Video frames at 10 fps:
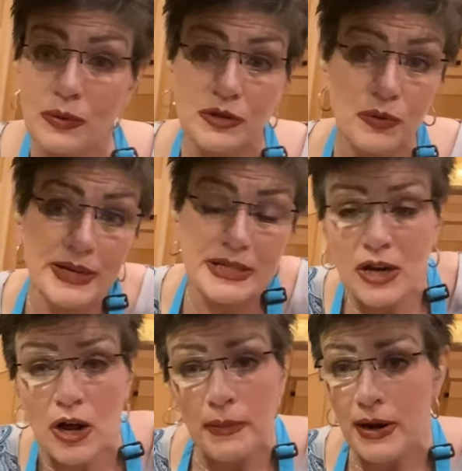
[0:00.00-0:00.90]
Do we
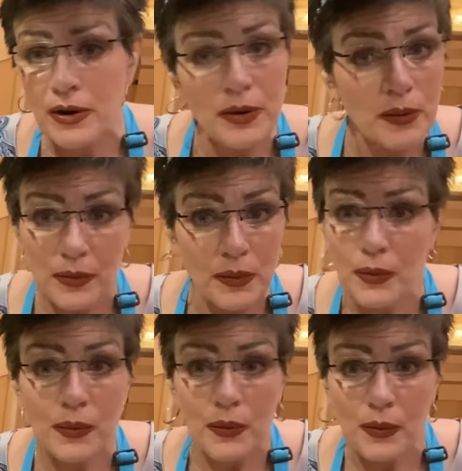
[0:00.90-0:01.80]
stop here?
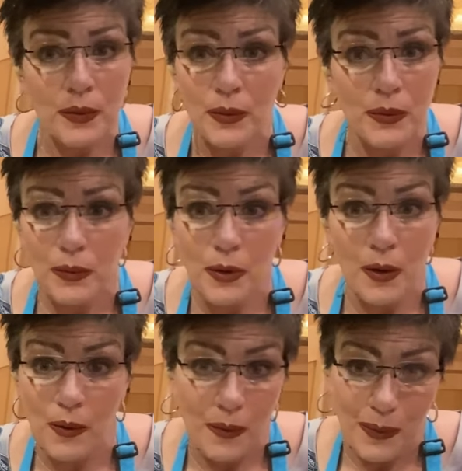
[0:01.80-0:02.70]

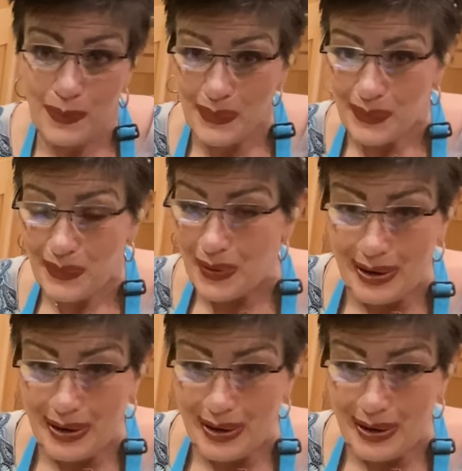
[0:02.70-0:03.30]
No, we